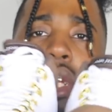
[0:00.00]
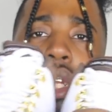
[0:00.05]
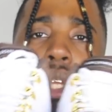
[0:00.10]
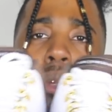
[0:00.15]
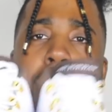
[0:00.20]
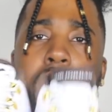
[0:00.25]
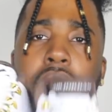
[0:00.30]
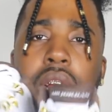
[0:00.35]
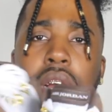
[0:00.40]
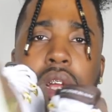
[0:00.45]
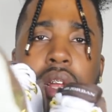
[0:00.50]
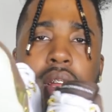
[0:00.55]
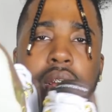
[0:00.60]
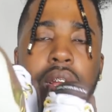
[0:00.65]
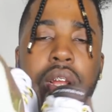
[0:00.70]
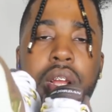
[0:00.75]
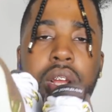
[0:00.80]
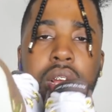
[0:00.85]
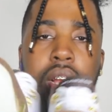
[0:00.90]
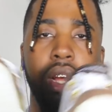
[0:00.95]
this is
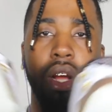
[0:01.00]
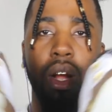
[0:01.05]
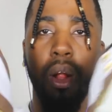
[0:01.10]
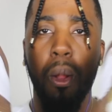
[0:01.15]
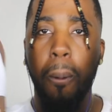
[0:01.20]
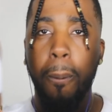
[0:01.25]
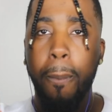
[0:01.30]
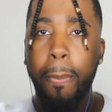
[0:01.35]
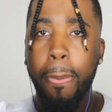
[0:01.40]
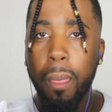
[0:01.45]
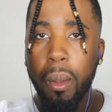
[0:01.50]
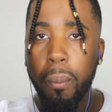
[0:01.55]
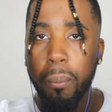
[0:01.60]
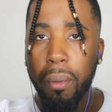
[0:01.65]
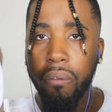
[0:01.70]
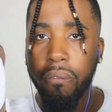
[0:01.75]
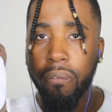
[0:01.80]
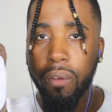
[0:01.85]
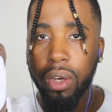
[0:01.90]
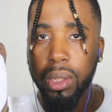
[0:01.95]

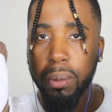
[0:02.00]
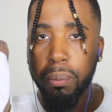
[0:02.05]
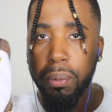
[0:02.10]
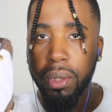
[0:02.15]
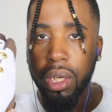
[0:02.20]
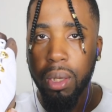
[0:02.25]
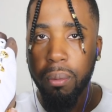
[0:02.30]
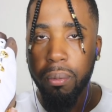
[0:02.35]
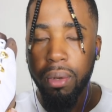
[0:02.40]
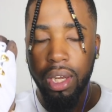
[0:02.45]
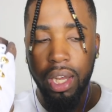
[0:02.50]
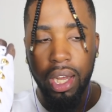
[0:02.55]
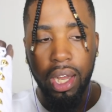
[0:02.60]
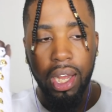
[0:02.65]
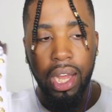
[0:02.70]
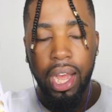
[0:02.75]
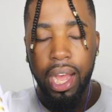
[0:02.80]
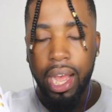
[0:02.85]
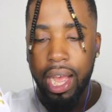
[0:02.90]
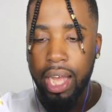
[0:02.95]
my first pickup I
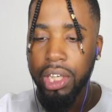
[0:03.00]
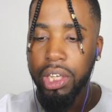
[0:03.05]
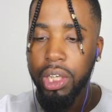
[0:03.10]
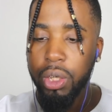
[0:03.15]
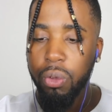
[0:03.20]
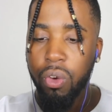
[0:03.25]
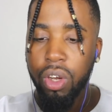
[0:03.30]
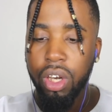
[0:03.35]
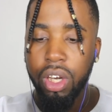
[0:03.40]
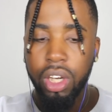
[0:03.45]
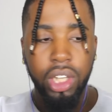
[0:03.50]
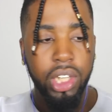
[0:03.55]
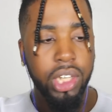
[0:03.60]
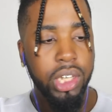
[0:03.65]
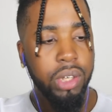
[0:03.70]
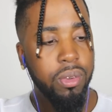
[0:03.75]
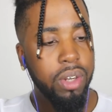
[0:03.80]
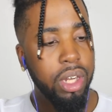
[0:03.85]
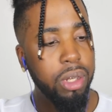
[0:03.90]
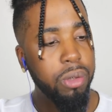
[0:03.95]
got. I actually wanted
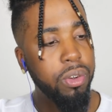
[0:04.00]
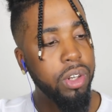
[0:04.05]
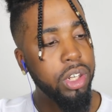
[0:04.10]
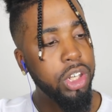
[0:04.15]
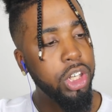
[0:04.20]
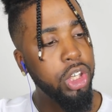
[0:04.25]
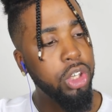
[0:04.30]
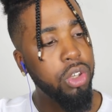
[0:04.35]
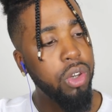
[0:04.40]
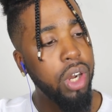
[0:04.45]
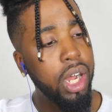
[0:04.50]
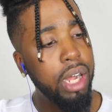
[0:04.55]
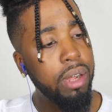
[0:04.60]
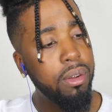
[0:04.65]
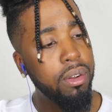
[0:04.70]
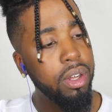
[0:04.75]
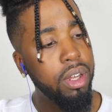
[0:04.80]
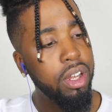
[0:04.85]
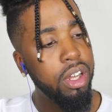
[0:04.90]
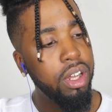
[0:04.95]
these when they first
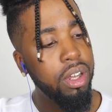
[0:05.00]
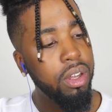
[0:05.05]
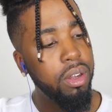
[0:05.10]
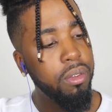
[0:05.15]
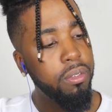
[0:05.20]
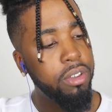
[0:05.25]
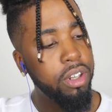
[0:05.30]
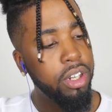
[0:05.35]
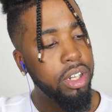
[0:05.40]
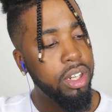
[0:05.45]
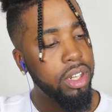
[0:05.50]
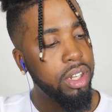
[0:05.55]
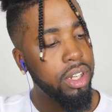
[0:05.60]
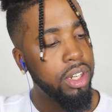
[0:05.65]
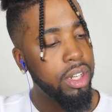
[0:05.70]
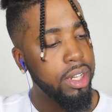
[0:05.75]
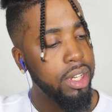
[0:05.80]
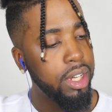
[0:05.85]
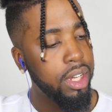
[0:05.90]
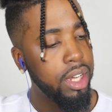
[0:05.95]
dropped, but
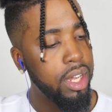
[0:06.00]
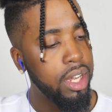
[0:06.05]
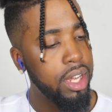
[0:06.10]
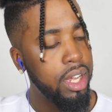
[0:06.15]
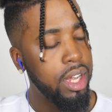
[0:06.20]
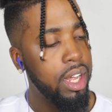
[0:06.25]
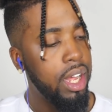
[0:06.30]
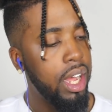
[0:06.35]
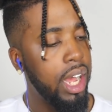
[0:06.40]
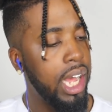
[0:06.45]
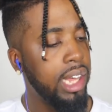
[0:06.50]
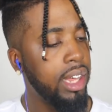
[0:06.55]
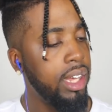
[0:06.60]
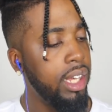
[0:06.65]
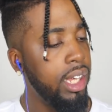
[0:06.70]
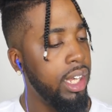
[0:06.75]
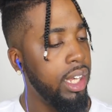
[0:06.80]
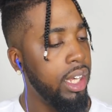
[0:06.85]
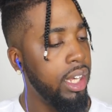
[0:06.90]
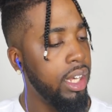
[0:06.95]
I
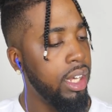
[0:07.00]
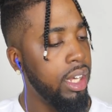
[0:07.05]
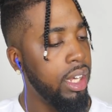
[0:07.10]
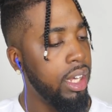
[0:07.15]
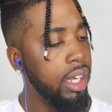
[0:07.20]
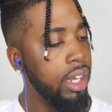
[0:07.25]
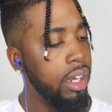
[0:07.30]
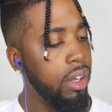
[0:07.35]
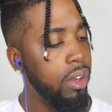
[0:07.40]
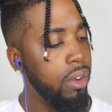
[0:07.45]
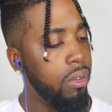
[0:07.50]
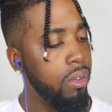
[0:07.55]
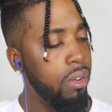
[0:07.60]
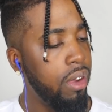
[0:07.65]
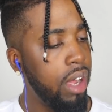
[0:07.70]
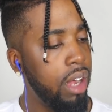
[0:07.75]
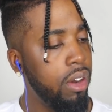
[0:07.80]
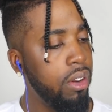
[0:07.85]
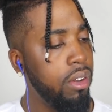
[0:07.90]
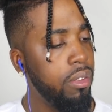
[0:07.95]
don't
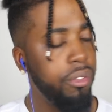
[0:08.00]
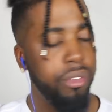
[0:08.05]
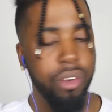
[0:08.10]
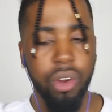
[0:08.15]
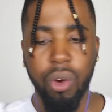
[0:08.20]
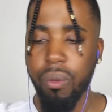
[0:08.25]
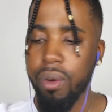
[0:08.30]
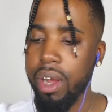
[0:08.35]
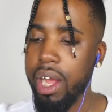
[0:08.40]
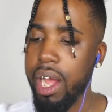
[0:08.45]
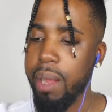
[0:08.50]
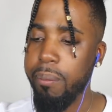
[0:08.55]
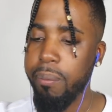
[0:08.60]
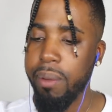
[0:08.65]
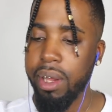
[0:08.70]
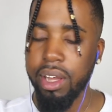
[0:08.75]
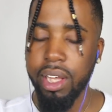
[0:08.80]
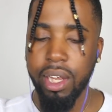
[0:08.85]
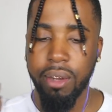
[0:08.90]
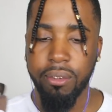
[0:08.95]
even know what
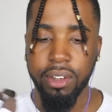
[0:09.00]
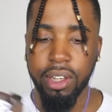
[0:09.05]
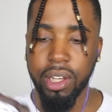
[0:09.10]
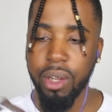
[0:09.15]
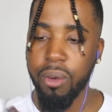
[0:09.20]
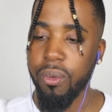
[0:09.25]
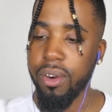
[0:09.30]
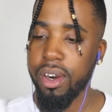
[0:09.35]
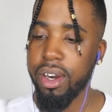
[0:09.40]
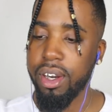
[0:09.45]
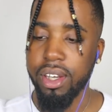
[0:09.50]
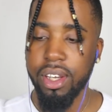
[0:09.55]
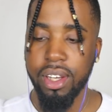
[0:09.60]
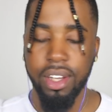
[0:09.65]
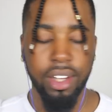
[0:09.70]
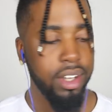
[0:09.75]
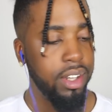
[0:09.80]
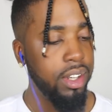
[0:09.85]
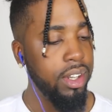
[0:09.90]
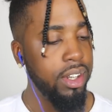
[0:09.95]
happened. I think I was at work,
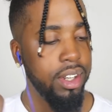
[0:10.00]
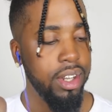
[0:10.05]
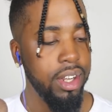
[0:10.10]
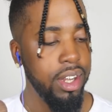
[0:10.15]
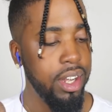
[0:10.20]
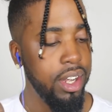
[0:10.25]
and